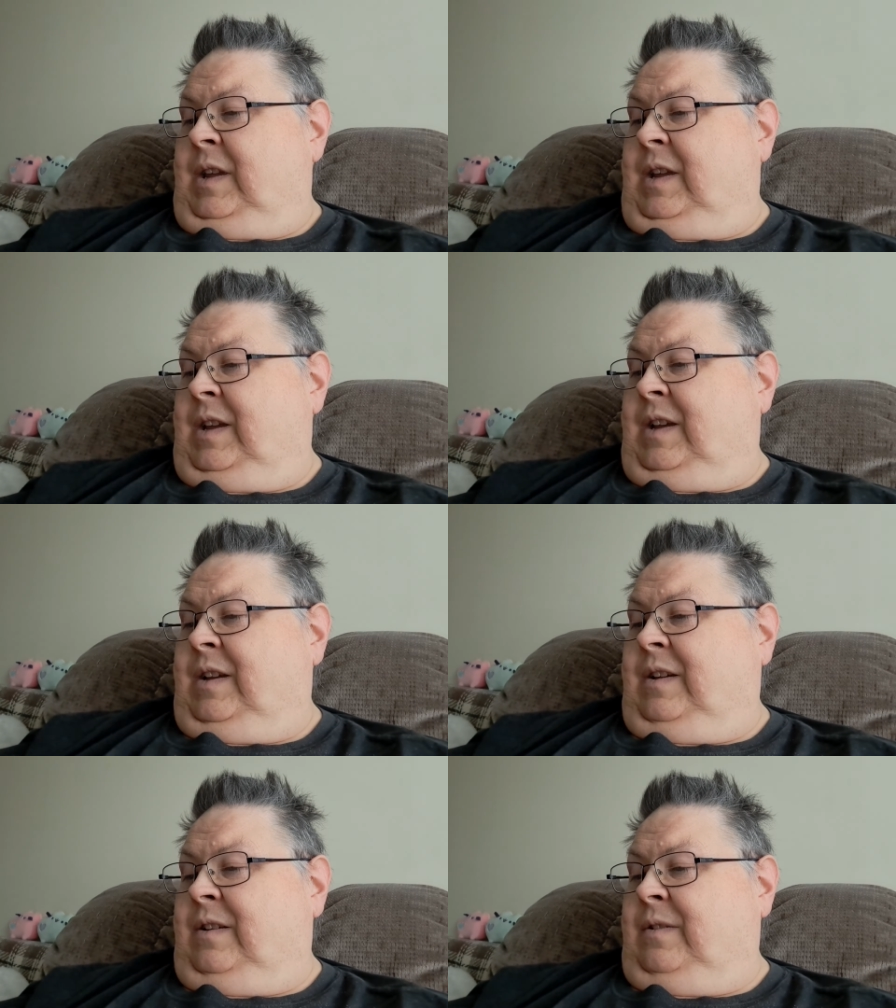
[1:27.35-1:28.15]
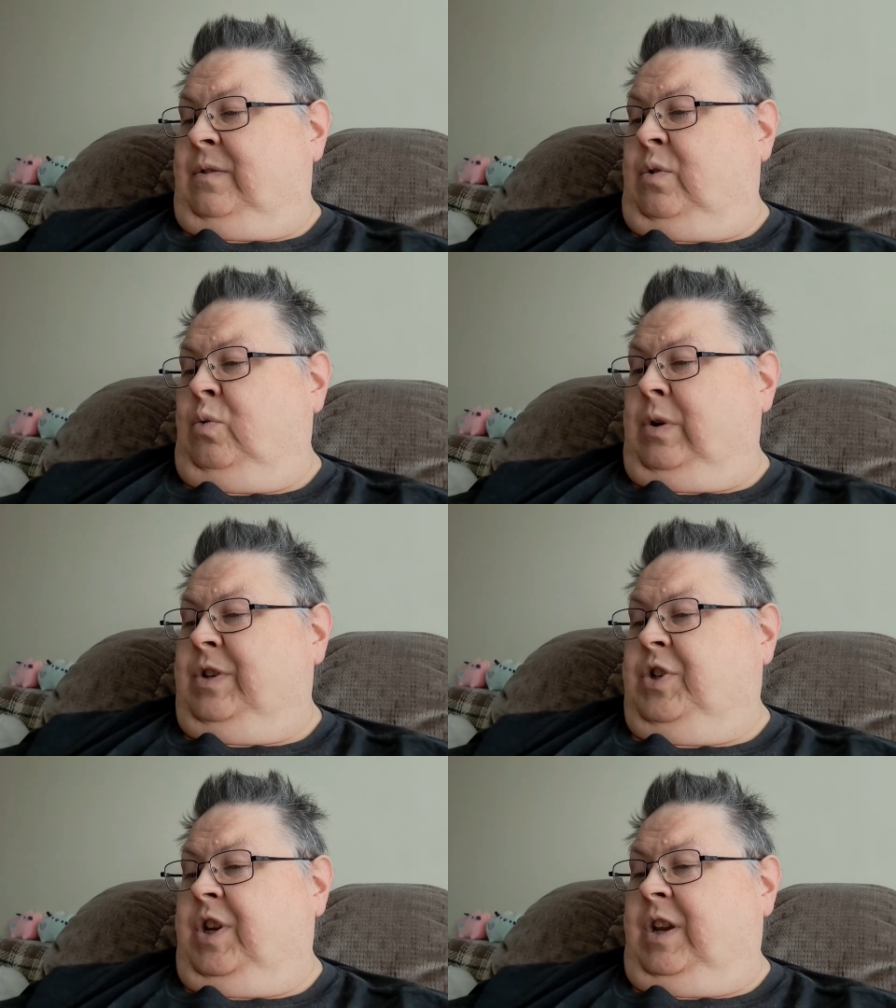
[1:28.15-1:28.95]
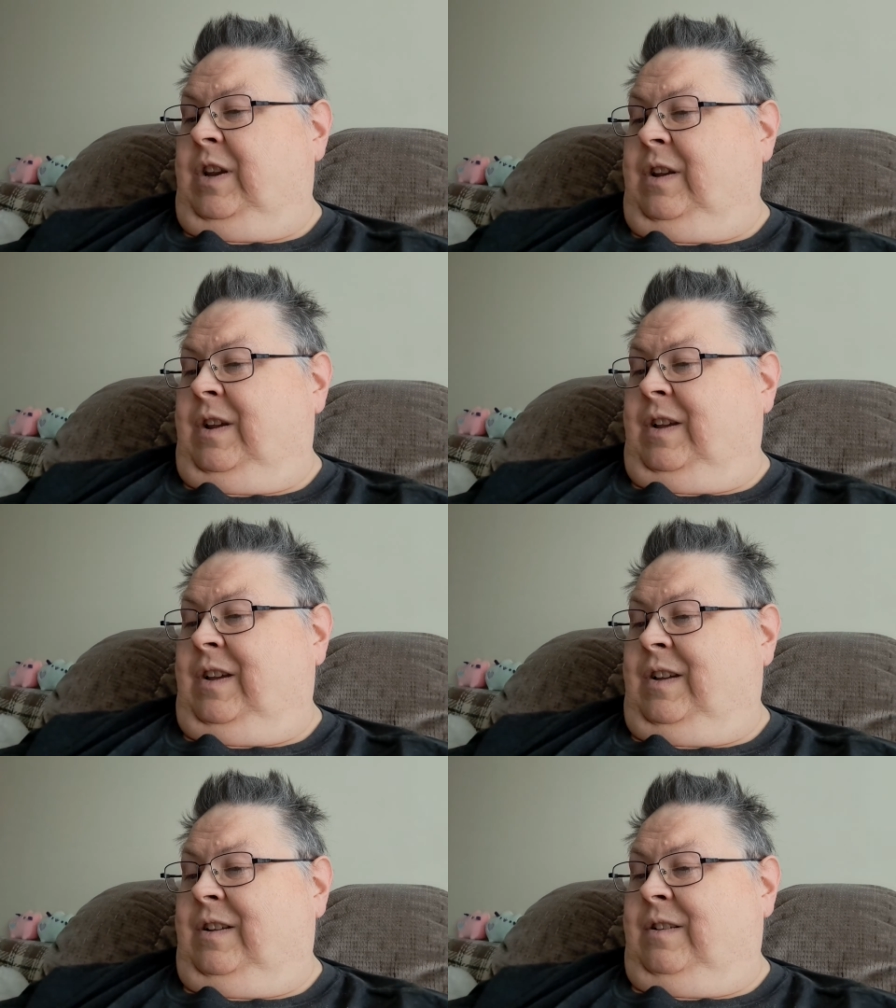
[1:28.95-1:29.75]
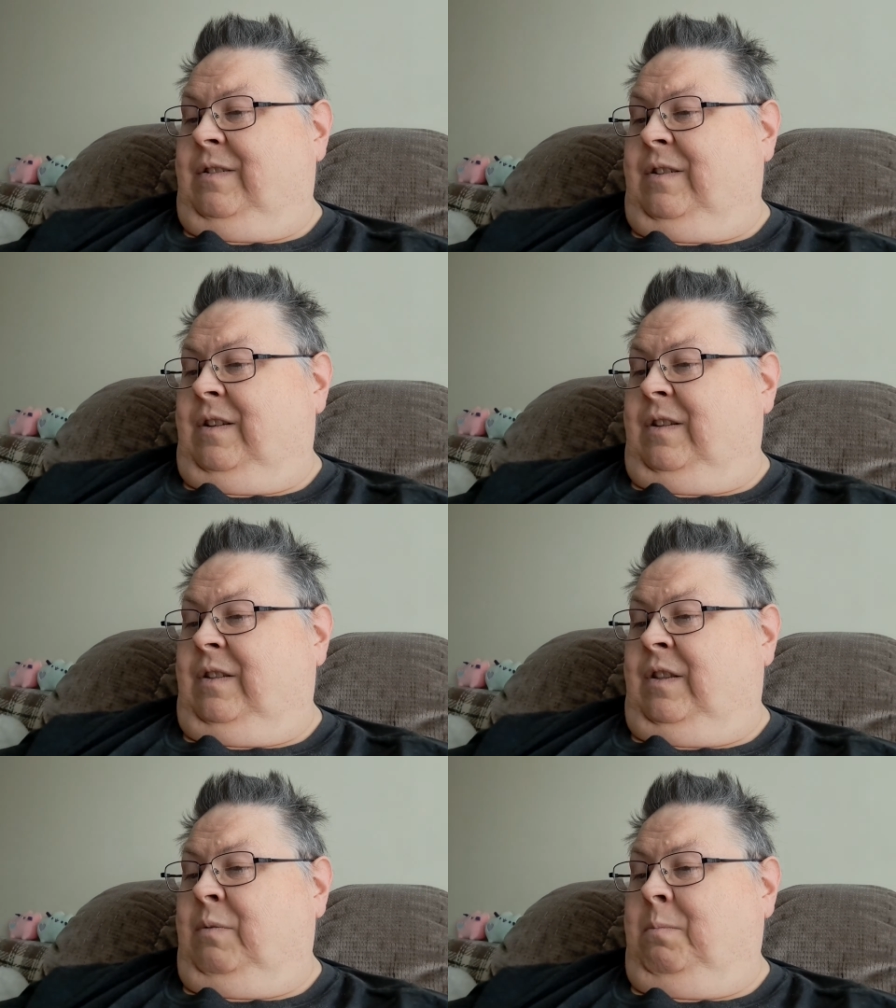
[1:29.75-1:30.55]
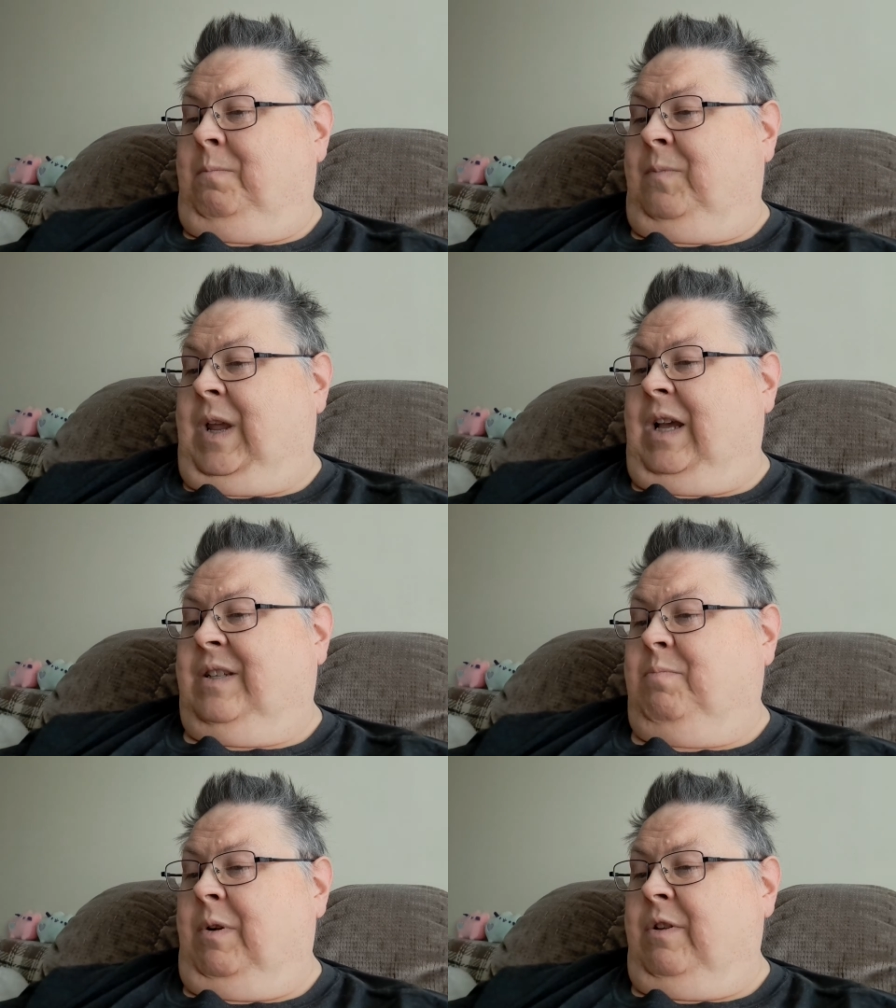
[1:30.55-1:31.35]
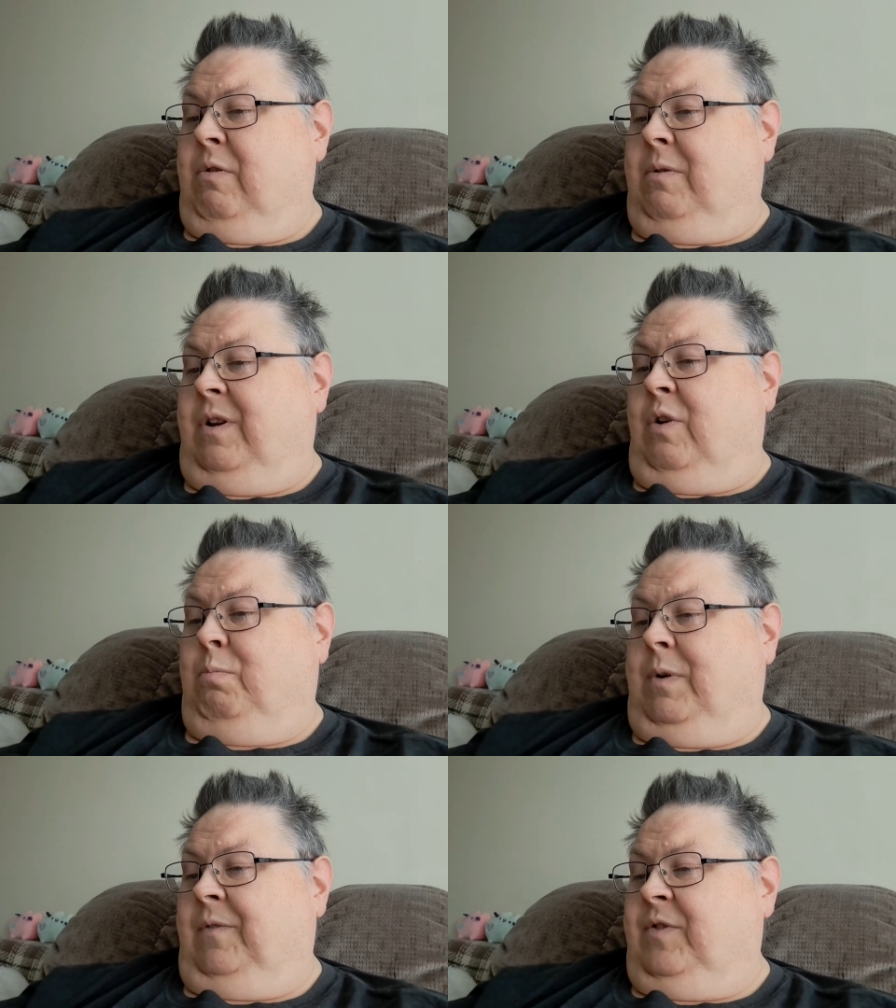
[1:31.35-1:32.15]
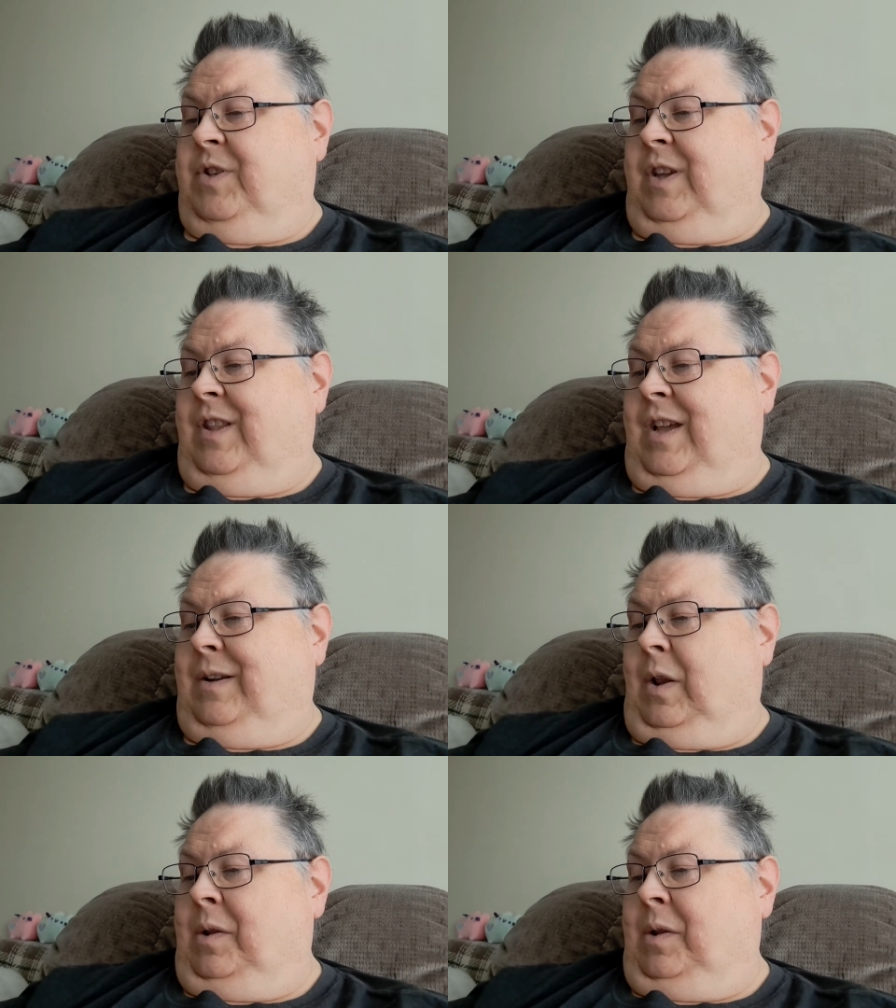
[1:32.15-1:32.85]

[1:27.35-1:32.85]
Uh, who is she? Uh, the cat's mother? Nope, never said that.